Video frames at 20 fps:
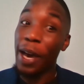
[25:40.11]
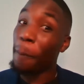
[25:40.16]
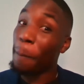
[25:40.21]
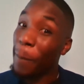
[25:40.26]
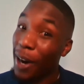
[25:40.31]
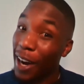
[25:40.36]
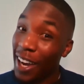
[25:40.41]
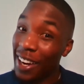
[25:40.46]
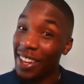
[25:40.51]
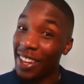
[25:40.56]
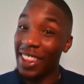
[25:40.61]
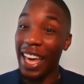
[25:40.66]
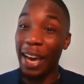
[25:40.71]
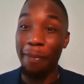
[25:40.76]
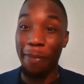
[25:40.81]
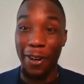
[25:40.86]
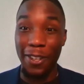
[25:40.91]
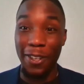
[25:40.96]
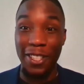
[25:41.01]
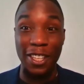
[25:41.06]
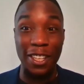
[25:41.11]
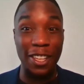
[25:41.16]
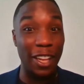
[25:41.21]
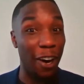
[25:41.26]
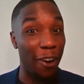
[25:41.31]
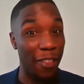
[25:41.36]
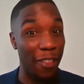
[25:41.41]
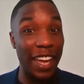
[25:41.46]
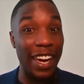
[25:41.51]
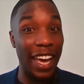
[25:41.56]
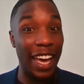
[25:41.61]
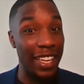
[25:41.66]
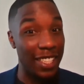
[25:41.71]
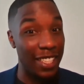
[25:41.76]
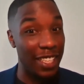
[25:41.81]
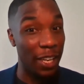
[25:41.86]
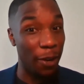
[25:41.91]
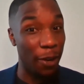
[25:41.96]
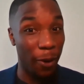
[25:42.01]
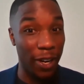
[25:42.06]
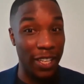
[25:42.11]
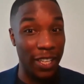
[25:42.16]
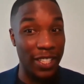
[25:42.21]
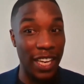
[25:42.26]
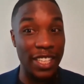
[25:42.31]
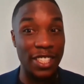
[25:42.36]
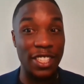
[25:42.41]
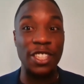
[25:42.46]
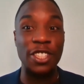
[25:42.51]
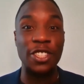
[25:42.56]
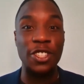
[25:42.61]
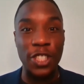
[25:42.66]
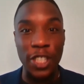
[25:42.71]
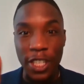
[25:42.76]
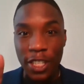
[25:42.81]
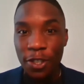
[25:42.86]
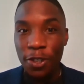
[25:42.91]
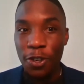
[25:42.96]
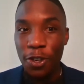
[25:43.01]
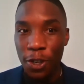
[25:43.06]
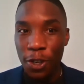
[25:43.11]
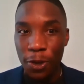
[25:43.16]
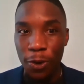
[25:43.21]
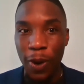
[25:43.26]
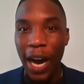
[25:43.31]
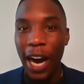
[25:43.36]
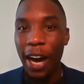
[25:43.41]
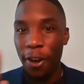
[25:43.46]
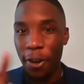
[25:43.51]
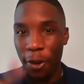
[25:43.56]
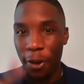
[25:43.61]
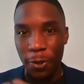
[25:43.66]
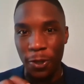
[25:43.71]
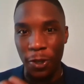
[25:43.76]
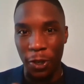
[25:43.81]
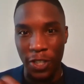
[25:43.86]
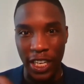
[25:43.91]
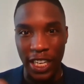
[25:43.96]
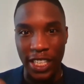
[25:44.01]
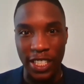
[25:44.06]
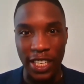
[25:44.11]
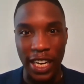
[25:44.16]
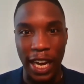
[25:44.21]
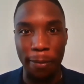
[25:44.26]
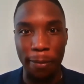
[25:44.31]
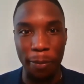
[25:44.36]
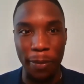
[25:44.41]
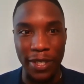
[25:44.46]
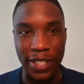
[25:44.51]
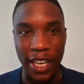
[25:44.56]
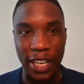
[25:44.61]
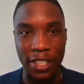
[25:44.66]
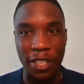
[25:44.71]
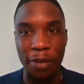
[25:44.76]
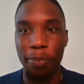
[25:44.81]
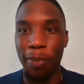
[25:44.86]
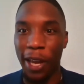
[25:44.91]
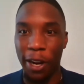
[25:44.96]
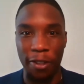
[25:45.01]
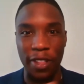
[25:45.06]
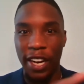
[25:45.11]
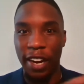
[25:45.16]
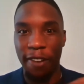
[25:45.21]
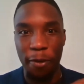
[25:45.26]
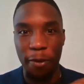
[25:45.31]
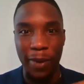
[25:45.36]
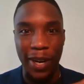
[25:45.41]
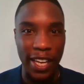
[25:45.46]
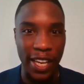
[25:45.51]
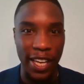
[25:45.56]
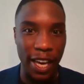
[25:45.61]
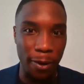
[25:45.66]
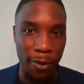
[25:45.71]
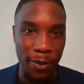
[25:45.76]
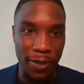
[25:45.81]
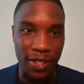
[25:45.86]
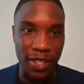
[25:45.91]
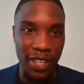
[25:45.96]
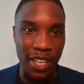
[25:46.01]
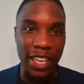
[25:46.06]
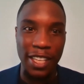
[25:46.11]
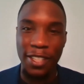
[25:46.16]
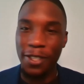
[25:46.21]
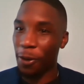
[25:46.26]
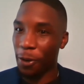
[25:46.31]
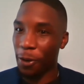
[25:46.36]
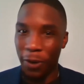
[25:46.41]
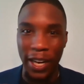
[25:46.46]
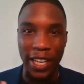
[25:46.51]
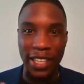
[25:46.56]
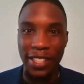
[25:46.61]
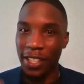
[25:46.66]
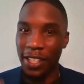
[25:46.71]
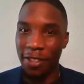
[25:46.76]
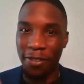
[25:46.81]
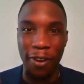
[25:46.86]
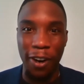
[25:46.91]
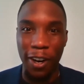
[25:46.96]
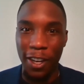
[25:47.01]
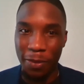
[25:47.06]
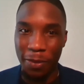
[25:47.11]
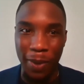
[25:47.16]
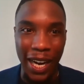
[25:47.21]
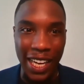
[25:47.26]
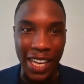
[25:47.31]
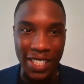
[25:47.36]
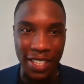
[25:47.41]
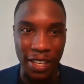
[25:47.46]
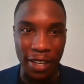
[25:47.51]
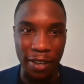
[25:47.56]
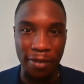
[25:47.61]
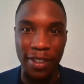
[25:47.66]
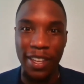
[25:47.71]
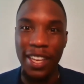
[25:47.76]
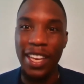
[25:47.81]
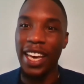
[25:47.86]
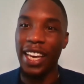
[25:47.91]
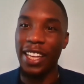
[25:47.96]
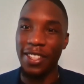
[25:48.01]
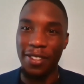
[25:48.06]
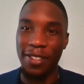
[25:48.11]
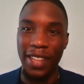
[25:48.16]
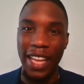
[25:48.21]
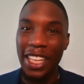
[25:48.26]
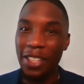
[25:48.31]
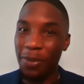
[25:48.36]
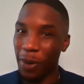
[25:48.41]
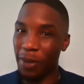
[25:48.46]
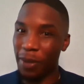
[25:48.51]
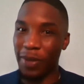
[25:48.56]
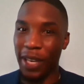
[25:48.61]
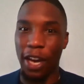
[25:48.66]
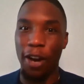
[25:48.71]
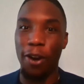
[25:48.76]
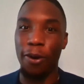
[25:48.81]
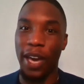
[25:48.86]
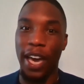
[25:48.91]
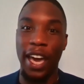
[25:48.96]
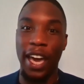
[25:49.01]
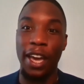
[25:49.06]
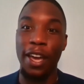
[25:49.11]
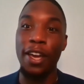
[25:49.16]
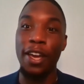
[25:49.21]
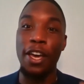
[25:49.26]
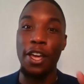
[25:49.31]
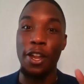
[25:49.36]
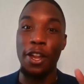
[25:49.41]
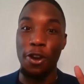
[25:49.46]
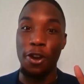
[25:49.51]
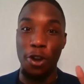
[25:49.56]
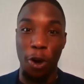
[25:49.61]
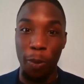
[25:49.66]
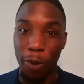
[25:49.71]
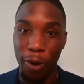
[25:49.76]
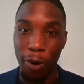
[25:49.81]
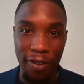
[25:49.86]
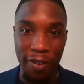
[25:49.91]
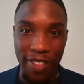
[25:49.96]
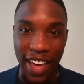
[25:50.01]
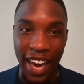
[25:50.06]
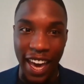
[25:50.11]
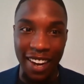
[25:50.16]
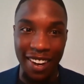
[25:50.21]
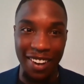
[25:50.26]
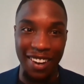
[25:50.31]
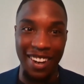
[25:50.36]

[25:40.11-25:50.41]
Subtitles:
But that person or that entity organization just knew how to do search engine optimization better than everybody else. So it creates this false positive. And so that's where I was like, okay, no more of that.